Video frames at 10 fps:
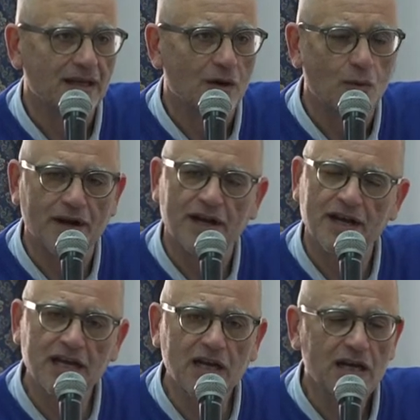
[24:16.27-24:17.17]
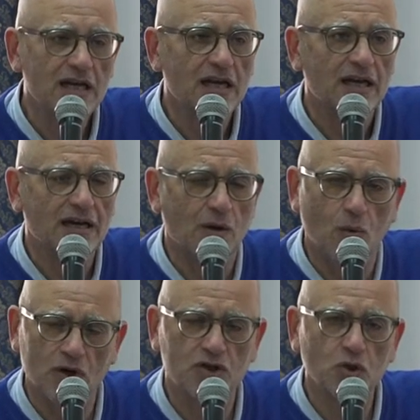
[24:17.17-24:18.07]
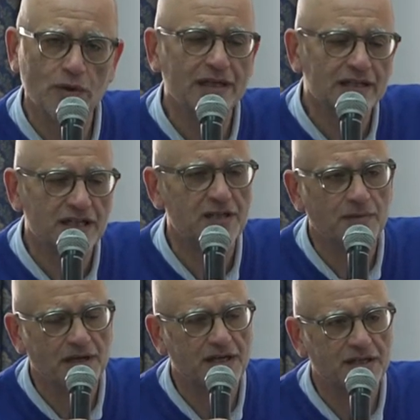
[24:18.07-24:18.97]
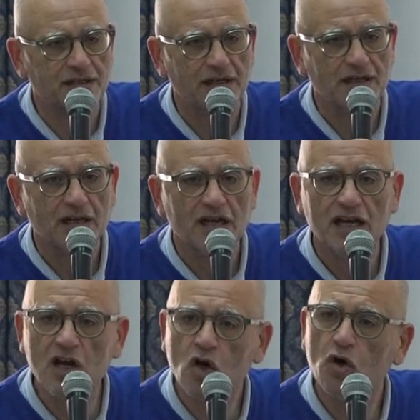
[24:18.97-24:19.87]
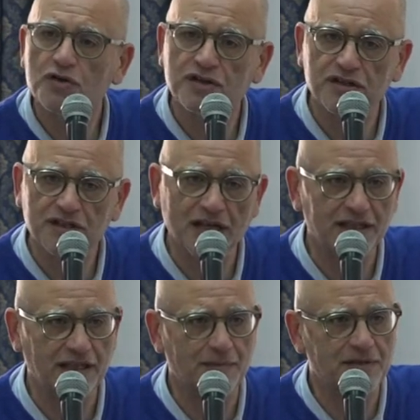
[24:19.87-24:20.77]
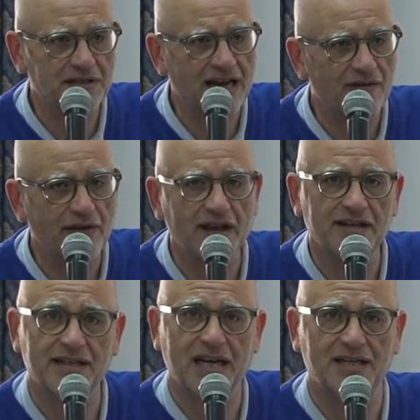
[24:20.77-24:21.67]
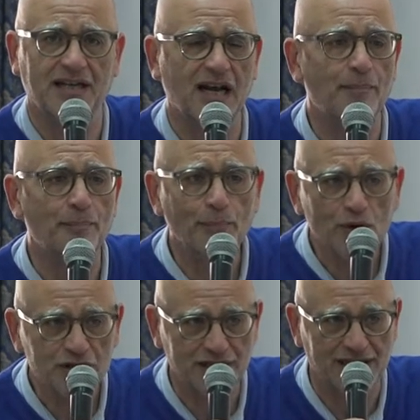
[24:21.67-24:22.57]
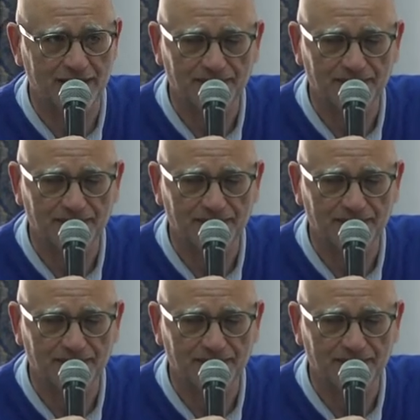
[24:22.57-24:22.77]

when he was doing this ministry, he considered himself as an apostle